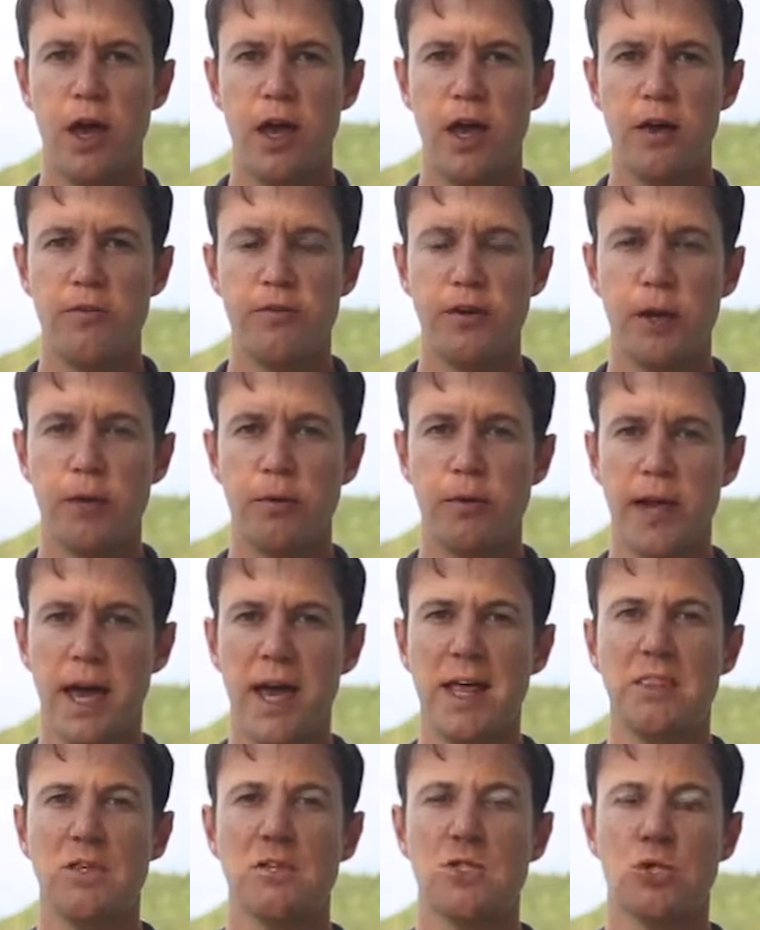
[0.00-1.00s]
If you
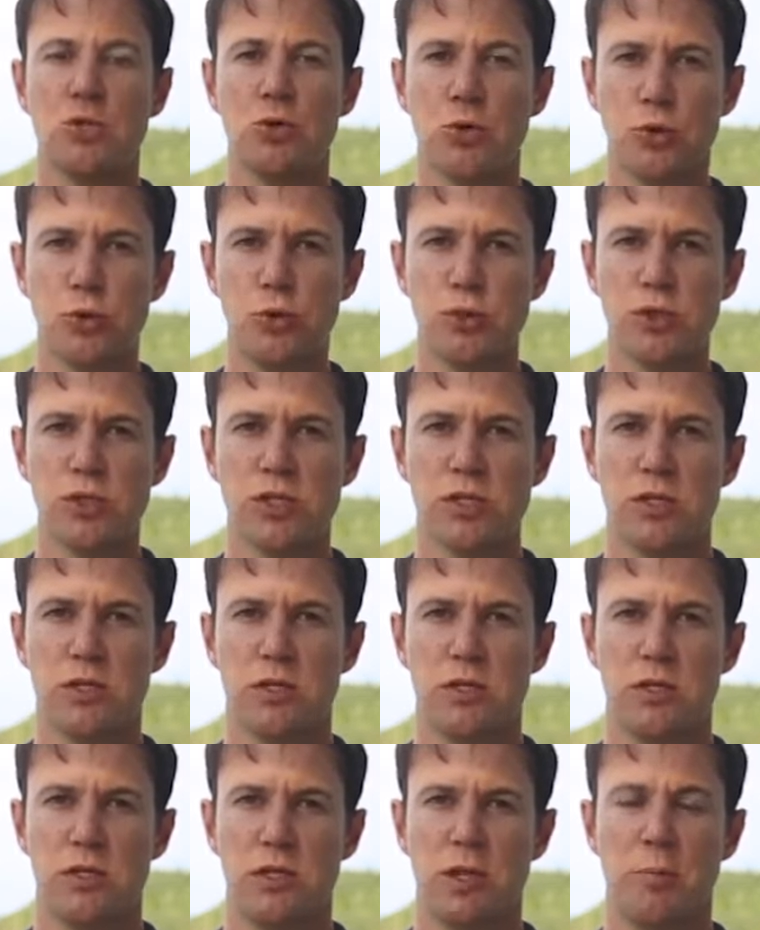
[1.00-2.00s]
get the tools,
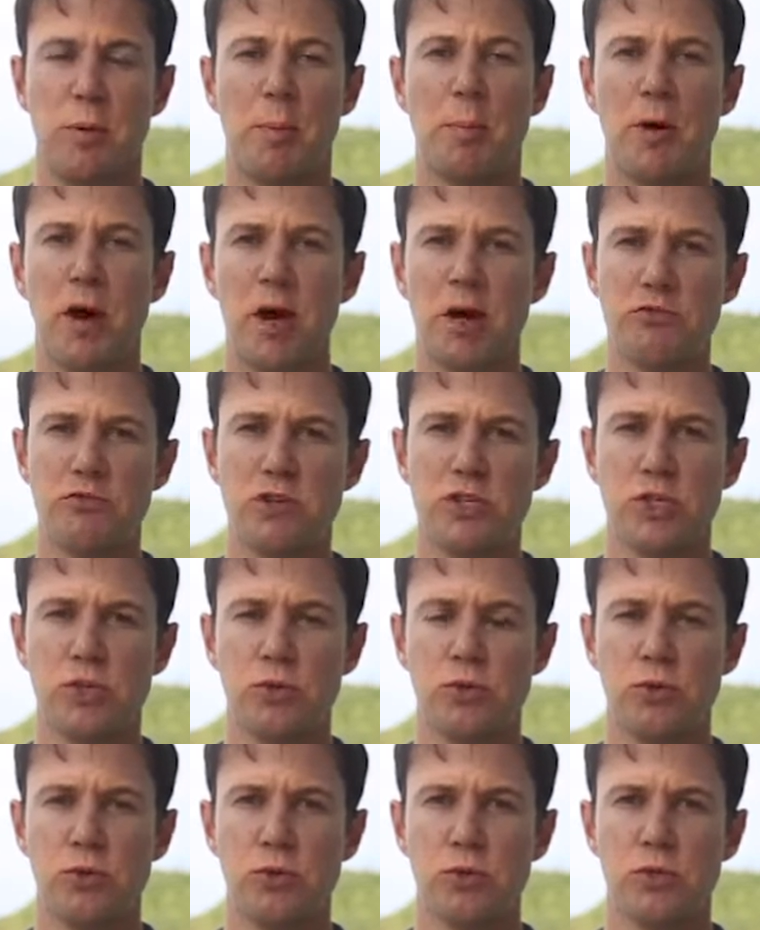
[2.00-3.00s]
the proprietary
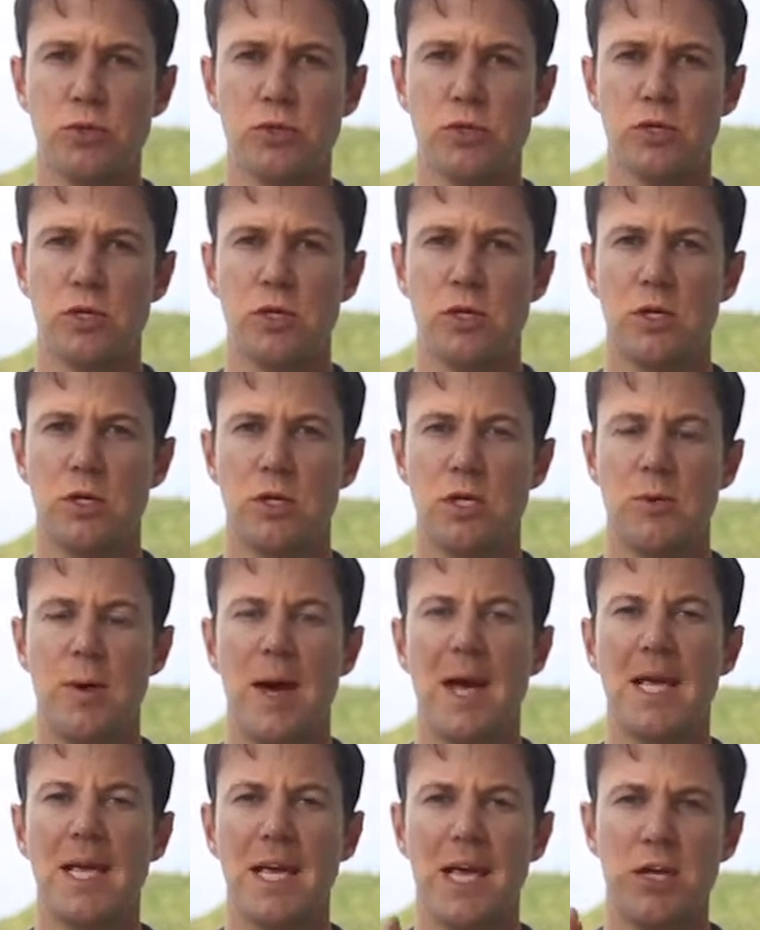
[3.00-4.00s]
tools, you
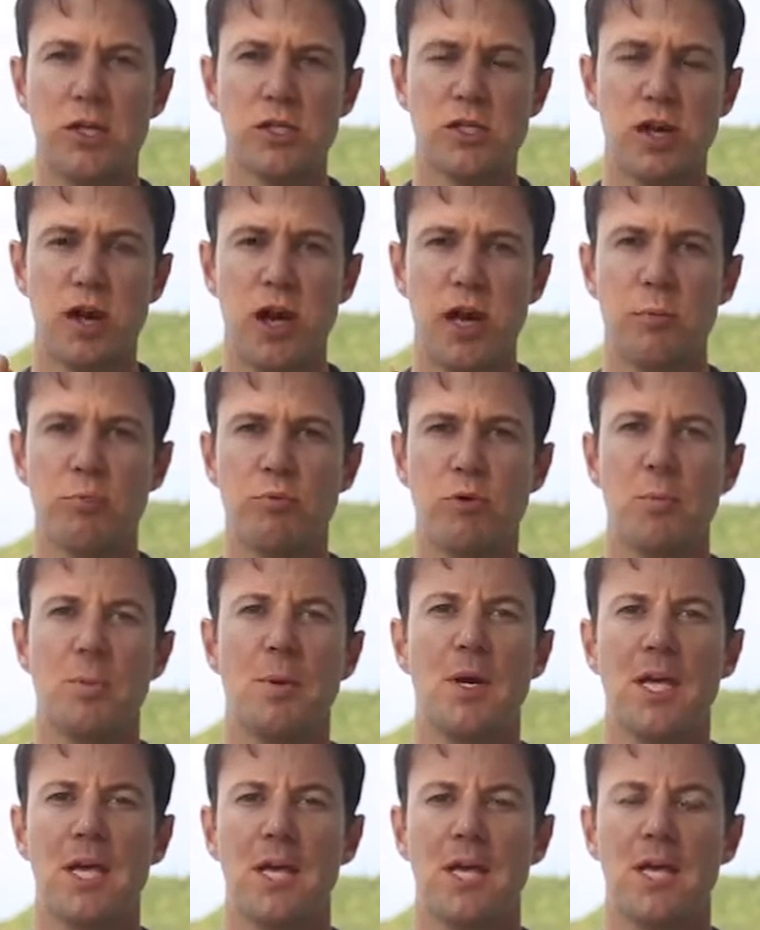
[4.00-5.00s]
allocate your time
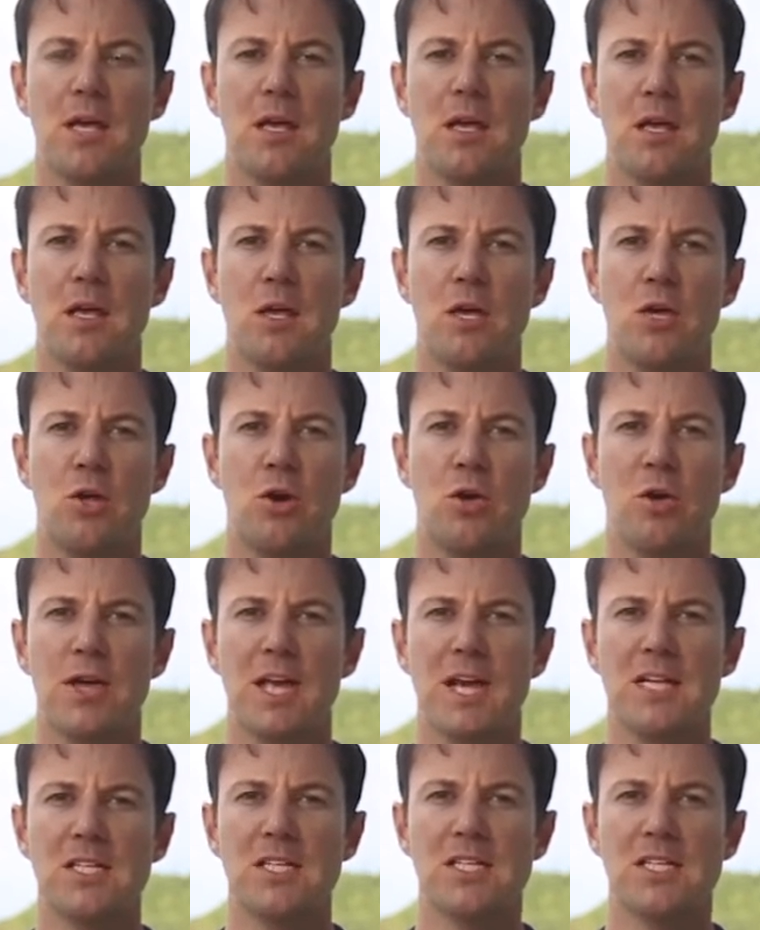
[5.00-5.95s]
properly, you're not getting